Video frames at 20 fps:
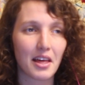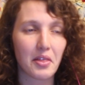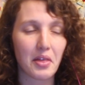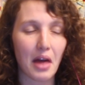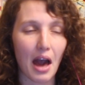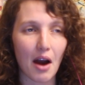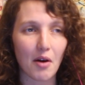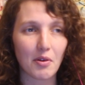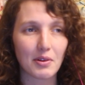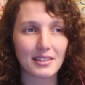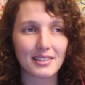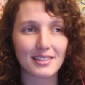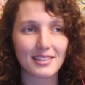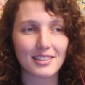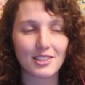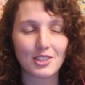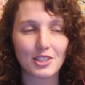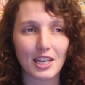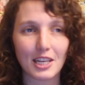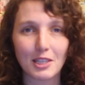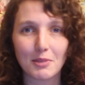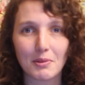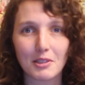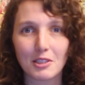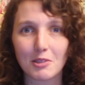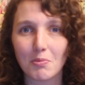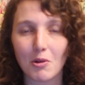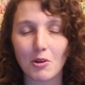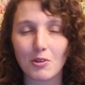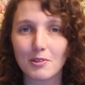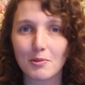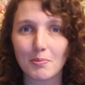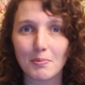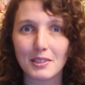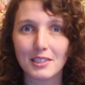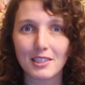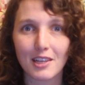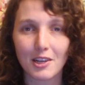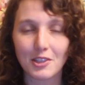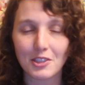how it's Shakespeare's most
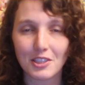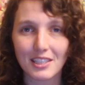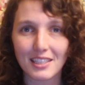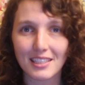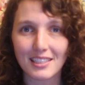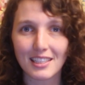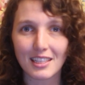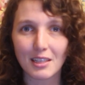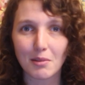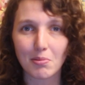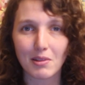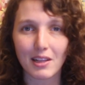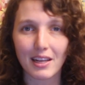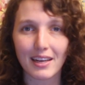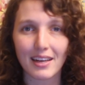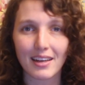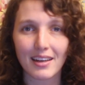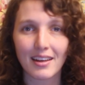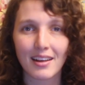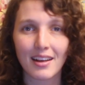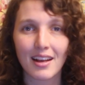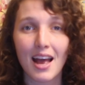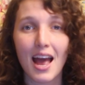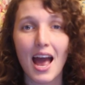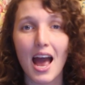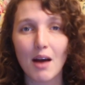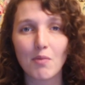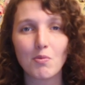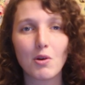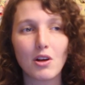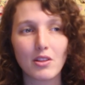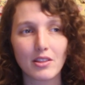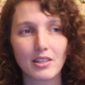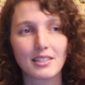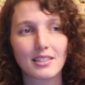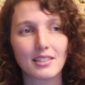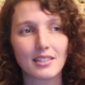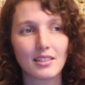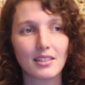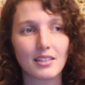misogynistic play. And while
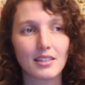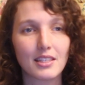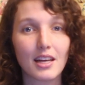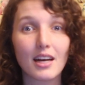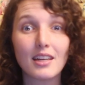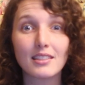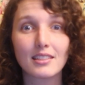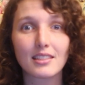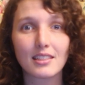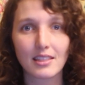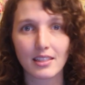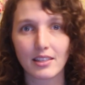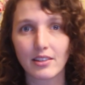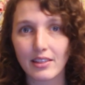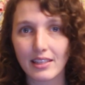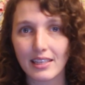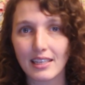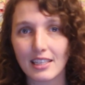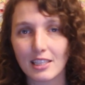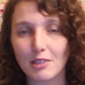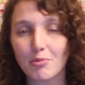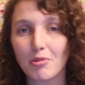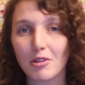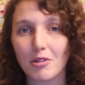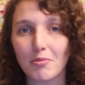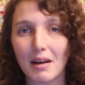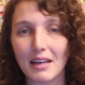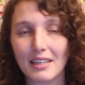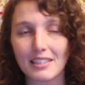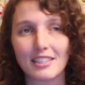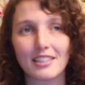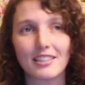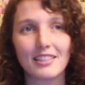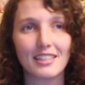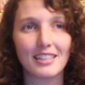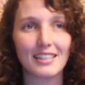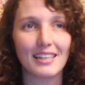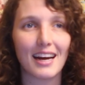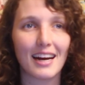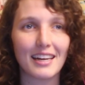this does clearly explore
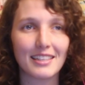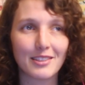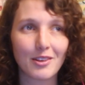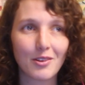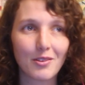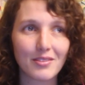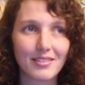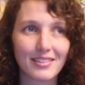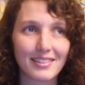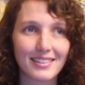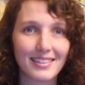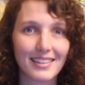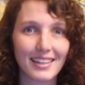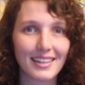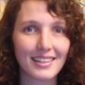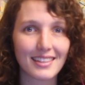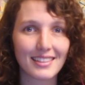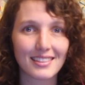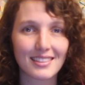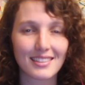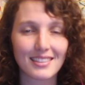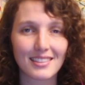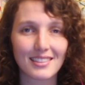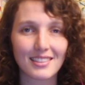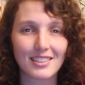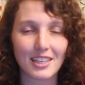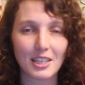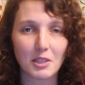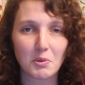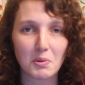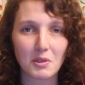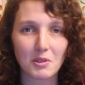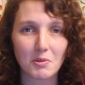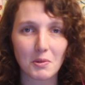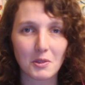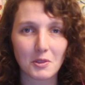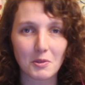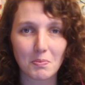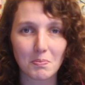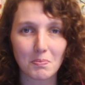masculinity, I don't think it's Shakespeare's
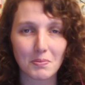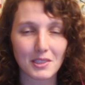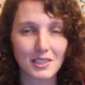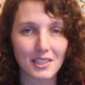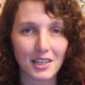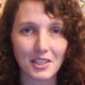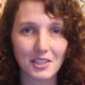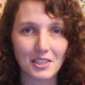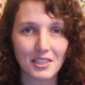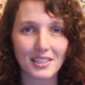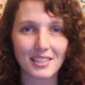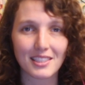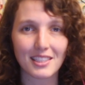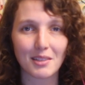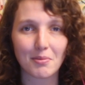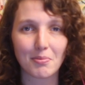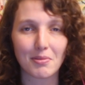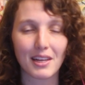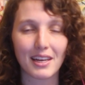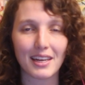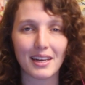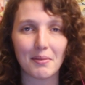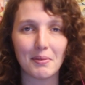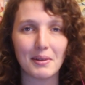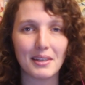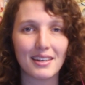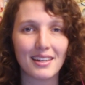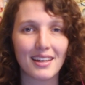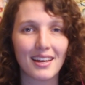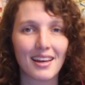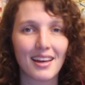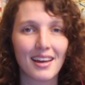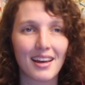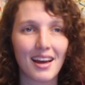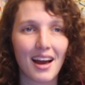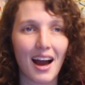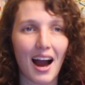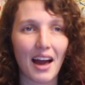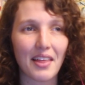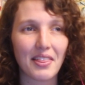most misogynistic play.
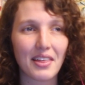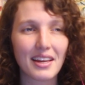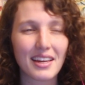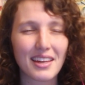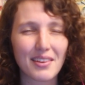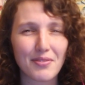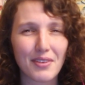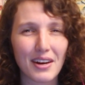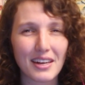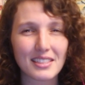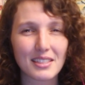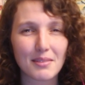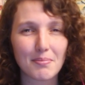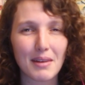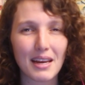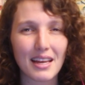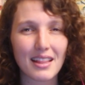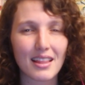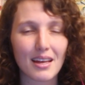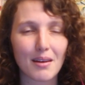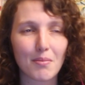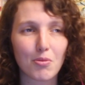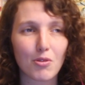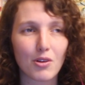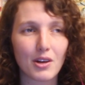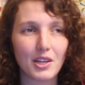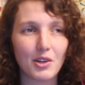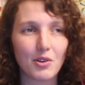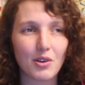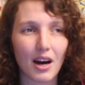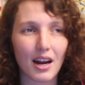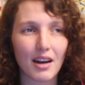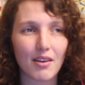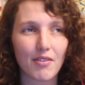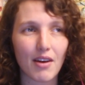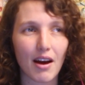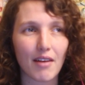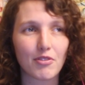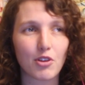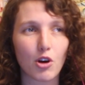I think in fact to make that point you kind of
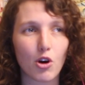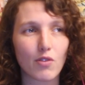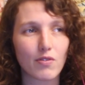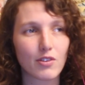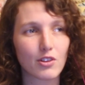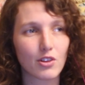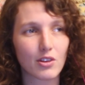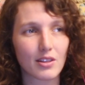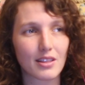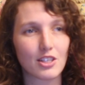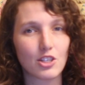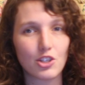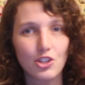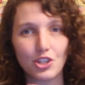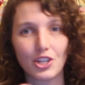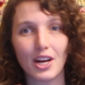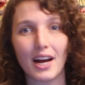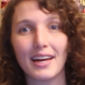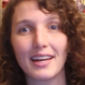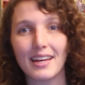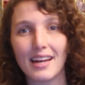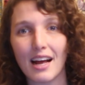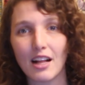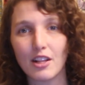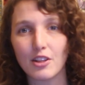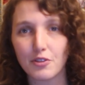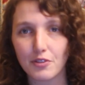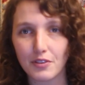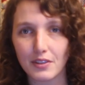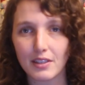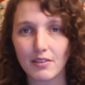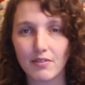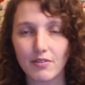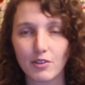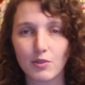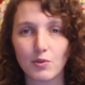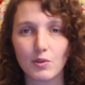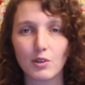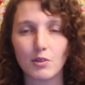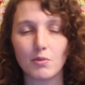have to overlook this giant elephant of
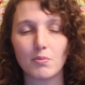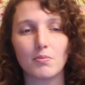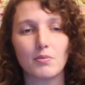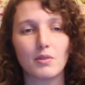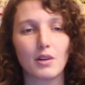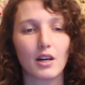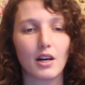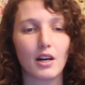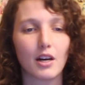the room.